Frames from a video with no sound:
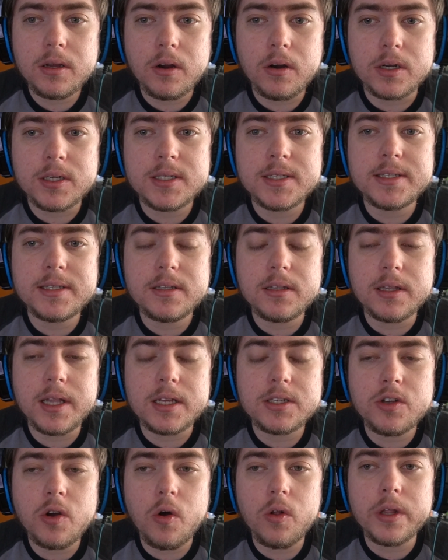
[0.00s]
or
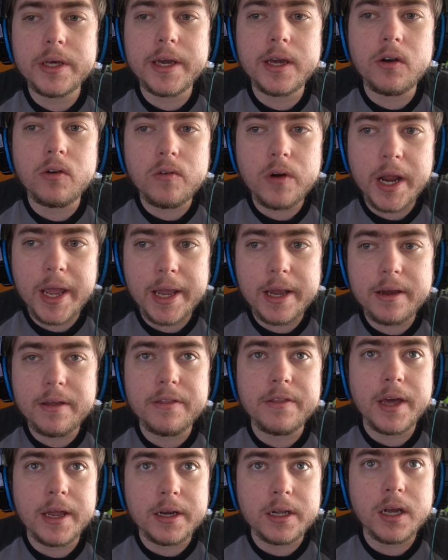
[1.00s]
less holy in rank
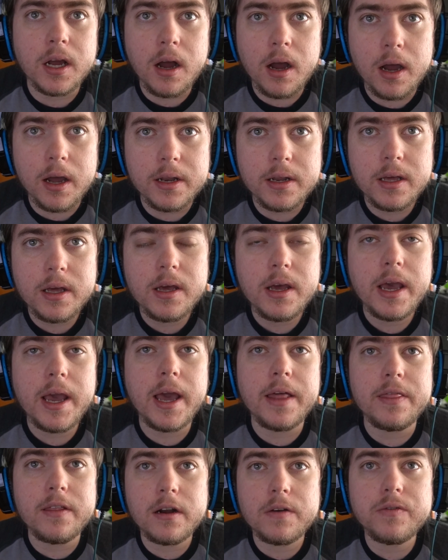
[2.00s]
than God,
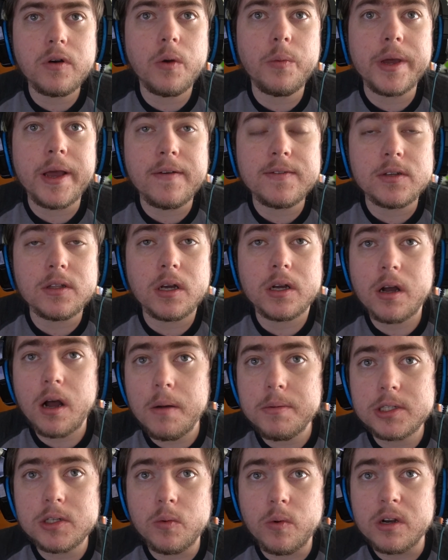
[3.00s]
and therefore we have to look
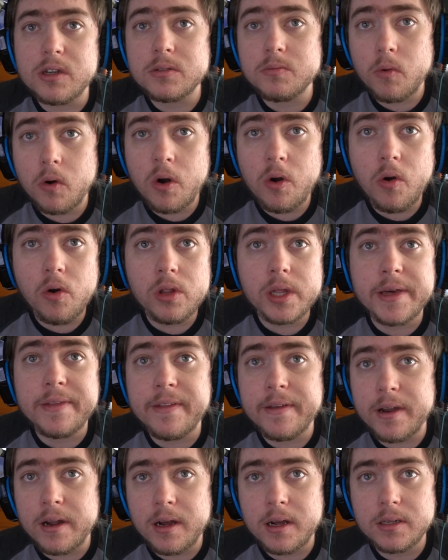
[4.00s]
up to what is more holy
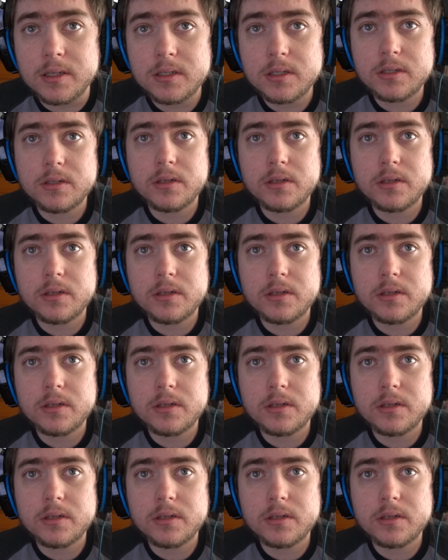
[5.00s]
than us.